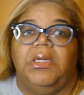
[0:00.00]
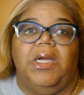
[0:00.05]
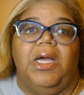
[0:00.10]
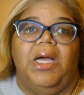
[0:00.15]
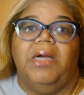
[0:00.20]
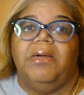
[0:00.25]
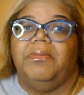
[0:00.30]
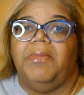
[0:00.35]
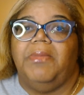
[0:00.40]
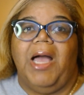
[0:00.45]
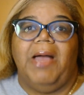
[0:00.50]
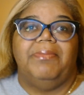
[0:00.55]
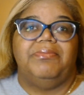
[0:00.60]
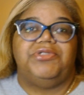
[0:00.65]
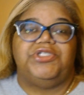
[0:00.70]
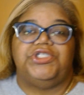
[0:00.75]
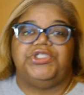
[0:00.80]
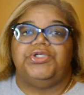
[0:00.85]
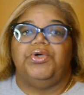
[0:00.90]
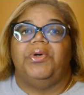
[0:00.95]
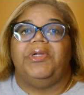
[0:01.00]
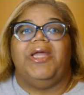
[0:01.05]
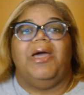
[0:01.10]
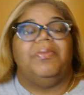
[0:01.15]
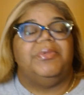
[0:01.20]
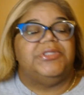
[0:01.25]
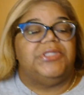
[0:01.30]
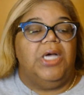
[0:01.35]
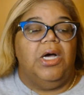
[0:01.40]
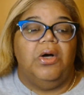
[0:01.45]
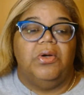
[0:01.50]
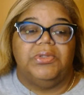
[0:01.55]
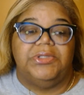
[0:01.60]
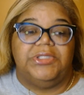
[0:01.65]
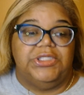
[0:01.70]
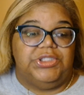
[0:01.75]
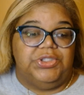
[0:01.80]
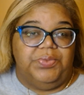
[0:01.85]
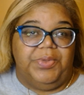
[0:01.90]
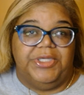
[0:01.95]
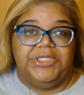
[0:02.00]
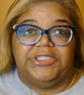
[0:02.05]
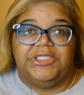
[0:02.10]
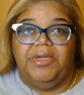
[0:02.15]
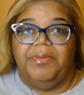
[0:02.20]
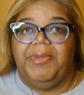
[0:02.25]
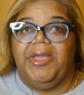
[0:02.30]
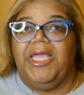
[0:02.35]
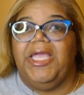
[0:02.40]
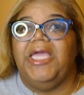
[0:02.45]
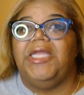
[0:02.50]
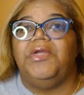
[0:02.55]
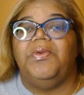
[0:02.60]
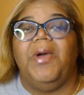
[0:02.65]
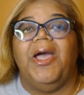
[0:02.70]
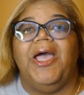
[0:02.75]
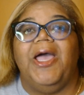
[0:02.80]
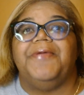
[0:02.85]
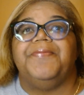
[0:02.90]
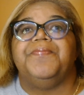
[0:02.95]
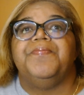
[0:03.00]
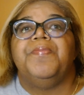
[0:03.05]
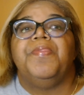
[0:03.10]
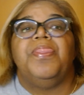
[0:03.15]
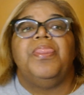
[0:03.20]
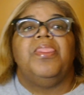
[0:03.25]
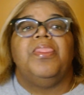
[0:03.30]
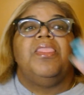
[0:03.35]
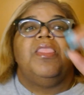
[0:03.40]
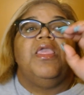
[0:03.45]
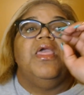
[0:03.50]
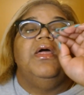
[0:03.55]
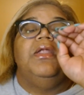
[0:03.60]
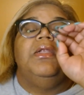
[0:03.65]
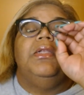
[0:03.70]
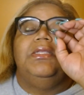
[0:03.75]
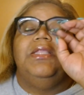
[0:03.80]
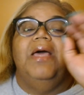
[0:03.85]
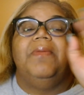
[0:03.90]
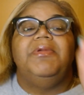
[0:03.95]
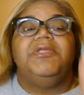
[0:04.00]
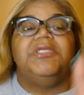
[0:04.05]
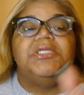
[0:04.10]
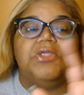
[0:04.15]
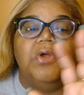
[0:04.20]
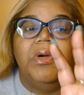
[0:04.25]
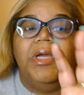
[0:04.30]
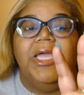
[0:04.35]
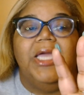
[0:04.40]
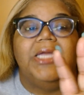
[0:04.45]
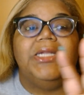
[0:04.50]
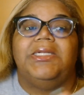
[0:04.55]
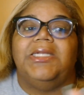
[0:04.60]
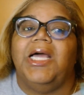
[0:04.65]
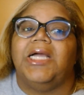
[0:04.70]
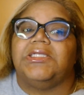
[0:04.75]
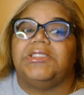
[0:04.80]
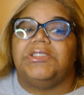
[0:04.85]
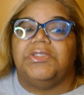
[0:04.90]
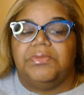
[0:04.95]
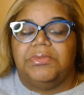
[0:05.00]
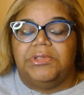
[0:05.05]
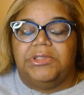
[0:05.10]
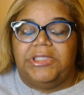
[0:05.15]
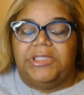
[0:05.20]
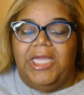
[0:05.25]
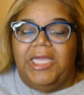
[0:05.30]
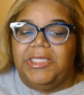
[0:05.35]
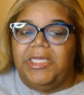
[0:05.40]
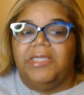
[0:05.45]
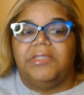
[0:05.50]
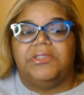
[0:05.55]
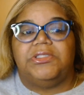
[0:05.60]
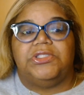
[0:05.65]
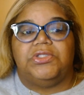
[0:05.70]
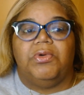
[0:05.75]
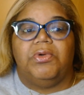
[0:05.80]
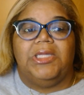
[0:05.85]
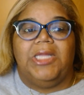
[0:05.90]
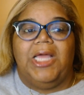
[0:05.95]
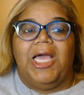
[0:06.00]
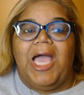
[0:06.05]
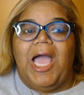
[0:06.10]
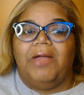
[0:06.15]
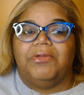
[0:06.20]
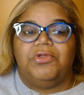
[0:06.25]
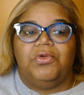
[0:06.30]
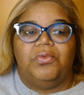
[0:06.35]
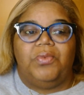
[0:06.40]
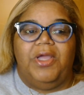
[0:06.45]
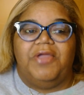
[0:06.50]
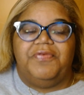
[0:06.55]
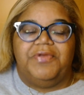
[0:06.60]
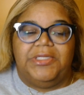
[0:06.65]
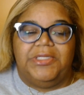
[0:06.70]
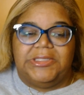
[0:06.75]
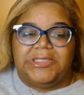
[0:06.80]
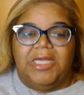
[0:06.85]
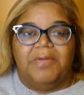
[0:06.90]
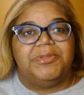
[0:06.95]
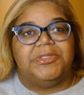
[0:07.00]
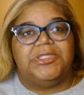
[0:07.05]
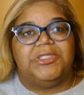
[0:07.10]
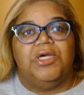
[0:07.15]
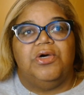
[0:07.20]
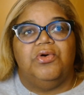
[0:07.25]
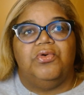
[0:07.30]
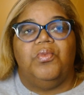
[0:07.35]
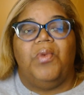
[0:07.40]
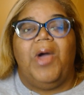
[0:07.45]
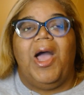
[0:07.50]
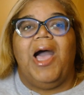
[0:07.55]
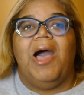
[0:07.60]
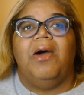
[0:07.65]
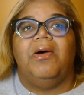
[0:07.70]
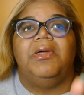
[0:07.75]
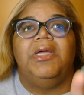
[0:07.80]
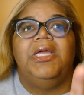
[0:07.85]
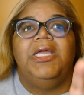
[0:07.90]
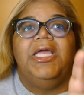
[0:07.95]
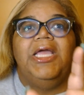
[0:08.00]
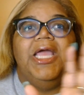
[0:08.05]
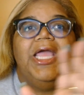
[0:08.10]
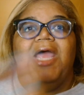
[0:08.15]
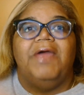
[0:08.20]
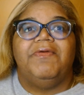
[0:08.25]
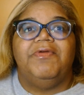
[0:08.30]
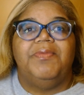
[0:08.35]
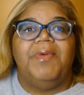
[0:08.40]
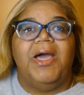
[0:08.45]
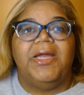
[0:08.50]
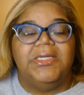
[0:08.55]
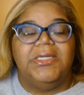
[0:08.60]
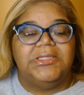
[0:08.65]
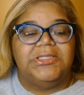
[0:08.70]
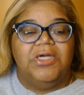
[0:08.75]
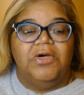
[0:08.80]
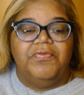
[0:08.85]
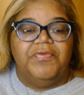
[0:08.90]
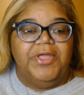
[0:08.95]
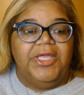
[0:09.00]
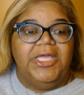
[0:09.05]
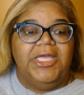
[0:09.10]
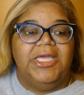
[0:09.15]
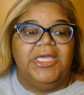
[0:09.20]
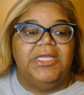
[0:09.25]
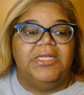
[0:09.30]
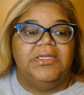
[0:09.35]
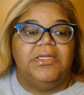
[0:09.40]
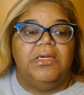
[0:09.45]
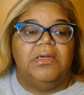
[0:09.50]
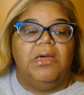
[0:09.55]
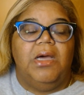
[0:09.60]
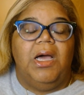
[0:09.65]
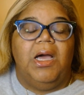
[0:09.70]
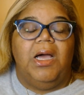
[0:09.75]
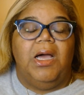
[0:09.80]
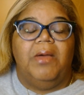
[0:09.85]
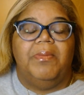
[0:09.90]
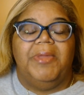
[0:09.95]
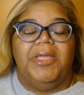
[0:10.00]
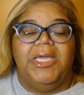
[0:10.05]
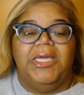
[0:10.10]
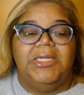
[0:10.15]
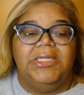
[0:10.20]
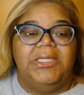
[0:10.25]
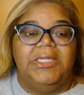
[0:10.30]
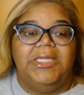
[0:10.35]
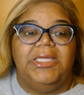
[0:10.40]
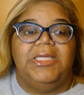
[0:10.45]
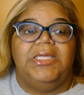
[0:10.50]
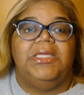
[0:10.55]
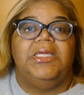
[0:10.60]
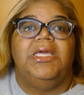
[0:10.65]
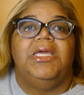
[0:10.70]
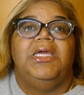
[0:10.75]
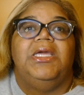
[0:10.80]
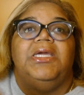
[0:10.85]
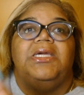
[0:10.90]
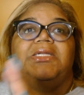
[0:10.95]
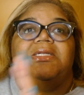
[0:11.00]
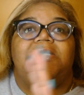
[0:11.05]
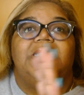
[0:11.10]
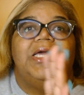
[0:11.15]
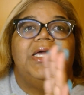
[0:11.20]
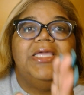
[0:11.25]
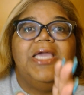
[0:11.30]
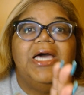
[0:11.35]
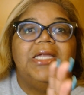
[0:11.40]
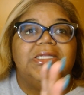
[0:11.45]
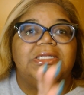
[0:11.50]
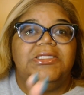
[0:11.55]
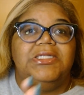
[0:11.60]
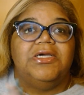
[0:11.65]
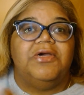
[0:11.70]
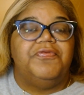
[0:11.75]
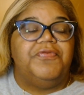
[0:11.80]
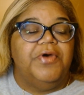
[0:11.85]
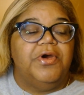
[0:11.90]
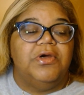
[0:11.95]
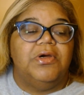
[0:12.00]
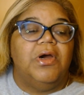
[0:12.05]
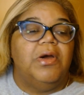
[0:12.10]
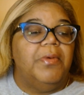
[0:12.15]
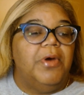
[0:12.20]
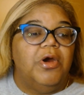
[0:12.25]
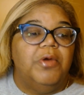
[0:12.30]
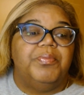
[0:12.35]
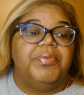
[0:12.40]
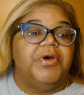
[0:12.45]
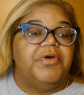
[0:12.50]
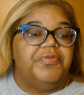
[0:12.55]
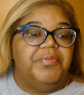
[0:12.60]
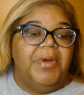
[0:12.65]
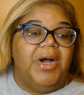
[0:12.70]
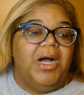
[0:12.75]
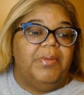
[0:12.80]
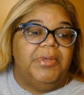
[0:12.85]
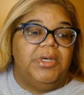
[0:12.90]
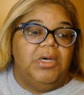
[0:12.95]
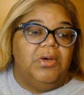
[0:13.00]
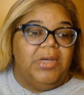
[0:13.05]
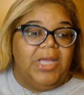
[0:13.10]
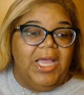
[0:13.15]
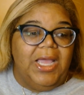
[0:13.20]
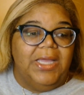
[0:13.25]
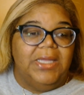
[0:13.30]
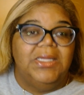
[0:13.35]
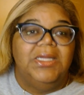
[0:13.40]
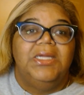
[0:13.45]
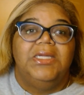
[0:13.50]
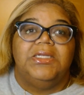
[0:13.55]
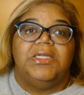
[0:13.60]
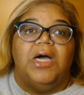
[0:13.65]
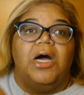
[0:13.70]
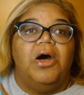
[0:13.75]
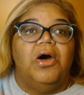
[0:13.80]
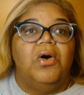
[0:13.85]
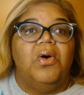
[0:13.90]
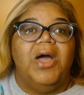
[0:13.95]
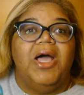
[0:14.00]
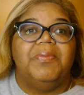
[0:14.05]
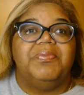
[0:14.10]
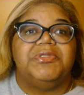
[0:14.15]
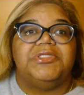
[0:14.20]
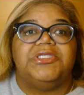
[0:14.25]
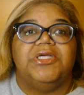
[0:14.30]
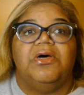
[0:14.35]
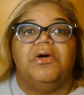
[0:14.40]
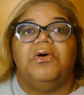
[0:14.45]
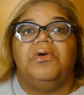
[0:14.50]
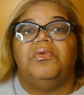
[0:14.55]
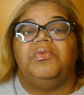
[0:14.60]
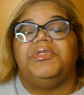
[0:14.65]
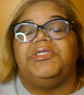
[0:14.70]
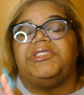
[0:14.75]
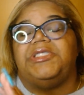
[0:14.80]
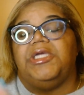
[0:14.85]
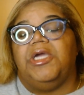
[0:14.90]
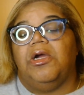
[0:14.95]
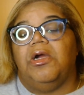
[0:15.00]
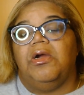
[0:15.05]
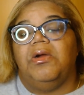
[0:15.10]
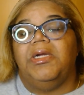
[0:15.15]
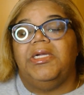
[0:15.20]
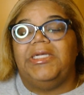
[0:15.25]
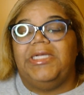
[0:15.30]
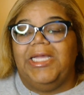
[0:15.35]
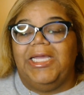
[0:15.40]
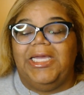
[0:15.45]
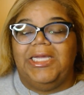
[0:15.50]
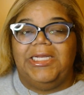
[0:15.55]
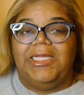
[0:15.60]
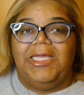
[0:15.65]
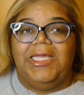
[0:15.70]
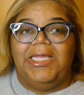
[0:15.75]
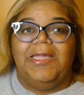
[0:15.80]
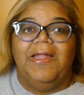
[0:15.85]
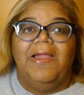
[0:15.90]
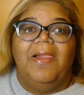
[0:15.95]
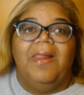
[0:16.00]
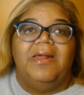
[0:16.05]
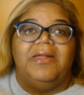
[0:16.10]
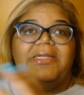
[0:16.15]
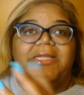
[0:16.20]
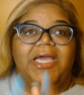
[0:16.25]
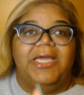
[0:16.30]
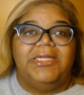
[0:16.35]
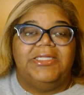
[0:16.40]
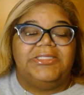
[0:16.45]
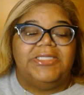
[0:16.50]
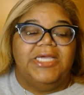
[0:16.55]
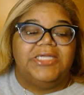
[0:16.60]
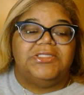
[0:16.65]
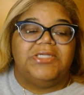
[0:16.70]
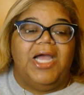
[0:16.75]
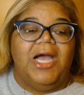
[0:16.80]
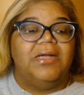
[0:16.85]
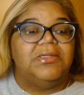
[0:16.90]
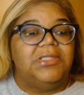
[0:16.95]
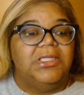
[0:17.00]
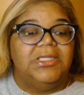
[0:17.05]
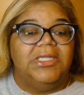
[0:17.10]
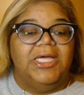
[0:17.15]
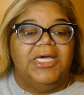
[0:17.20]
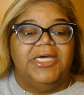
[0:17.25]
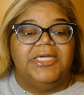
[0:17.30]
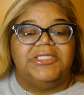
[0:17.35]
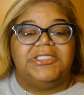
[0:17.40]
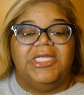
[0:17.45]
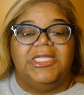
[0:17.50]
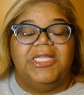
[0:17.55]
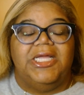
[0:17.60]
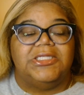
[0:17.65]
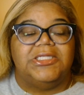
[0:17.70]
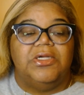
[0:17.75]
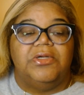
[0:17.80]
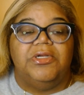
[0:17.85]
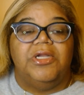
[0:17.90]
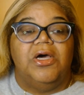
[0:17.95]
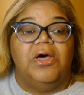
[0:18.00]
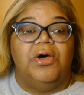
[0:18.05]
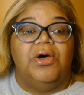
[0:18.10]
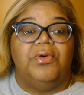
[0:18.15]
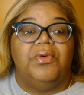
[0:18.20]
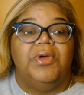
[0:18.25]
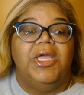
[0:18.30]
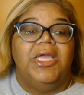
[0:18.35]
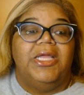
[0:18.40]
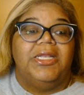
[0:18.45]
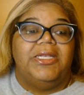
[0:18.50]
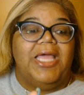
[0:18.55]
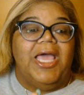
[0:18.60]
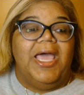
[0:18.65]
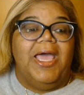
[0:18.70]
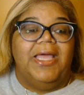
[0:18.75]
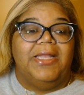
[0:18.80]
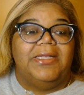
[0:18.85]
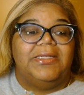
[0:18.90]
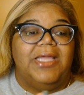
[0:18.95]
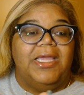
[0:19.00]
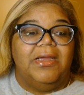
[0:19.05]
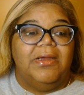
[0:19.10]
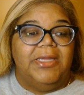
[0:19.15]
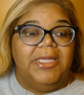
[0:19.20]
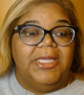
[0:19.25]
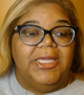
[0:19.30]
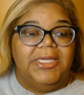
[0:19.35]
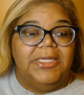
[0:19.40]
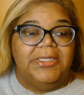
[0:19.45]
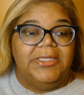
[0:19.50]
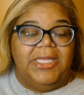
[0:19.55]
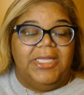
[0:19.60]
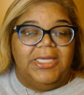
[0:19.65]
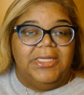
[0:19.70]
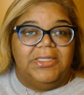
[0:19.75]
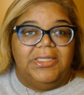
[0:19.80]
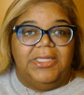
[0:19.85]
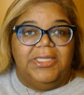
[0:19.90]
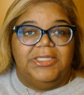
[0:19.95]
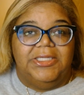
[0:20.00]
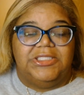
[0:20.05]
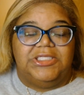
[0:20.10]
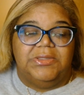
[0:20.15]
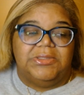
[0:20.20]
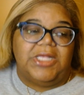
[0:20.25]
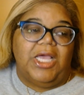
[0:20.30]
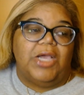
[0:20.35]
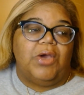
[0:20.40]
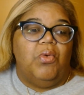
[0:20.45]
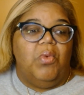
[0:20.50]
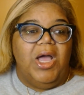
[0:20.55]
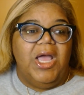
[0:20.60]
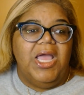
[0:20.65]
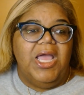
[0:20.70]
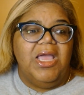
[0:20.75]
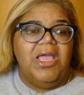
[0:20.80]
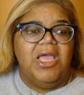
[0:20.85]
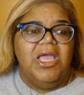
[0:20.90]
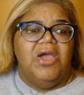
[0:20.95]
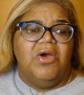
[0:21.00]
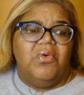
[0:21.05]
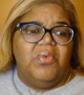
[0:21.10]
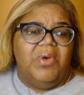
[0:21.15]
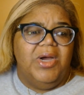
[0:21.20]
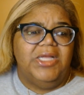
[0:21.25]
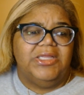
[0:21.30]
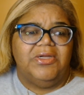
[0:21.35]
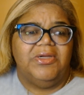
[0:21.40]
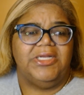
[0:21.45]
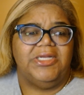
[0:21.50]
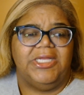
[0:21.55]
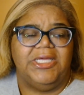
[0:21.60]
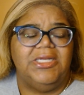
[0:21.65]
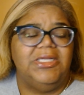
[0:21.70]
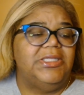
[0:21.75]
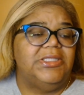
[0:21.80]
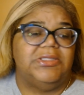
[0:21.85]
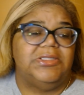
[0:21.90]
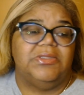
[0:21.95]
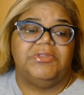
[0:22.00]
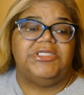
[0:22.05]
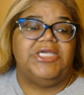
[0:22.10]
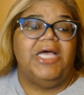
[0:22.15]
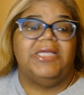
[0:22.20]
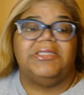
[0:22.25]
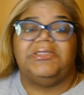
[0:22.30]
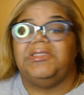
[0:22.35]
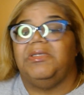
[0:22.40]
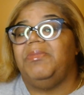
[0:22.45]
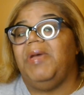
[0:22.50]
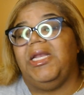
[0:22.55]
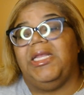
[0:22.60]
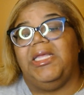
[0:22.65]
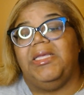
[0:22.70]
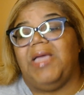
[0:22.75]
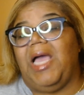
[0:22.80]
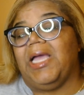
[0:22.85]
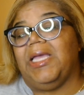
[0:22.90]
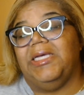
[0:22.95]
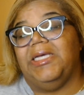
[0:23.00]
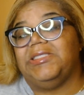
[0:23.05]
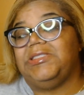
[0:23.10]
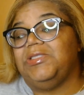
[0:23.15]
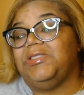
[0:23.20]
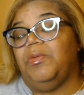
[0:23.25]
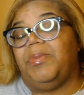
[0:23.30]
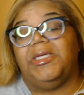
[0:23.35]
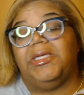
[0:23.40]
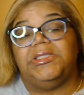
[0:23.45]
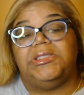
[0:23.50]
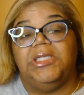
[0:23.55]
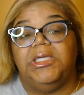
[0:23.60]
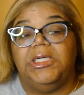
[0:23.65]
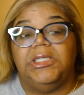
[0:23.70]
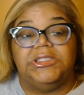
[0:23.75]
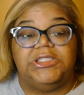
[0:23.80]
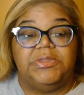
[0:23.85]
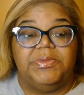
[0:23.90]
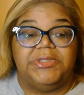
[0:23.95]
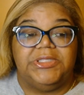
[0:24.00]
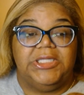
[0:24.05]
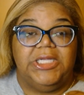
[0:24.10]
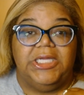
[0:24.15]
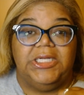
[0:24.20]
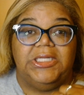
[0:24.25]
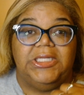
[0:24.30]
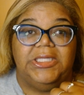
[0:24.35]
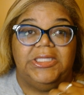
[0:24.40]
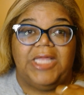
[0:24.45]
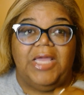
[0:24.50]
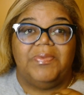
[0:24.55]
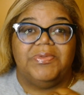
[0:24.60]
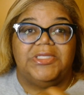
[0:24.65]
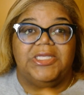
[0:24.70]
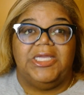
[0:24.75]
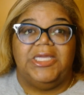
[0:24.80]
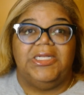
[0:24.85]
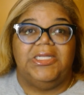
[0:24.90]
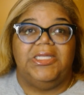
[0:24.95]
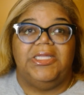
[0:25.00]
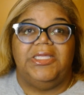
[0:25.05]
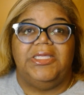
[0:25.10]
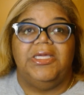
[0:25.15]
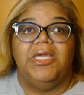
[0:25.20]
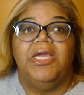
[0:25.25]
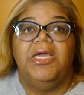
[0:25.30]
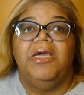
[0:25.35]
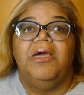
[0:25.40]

I'm, I'm sure that was a whole situation. But anyway, let me just go ahead and knock Danielle's storyline out the way for this episode. While everybody is over in um, Italy, Danielle is looking for her her birth mama. Okay, the whole episode we see her and Danny. Danny takes her out to lunch and lets her know that they're in Italy, and she's like, "What? What? They're in Italy?" So, child, somebody, I guess nobody told her she was in Italy. They was in Italy.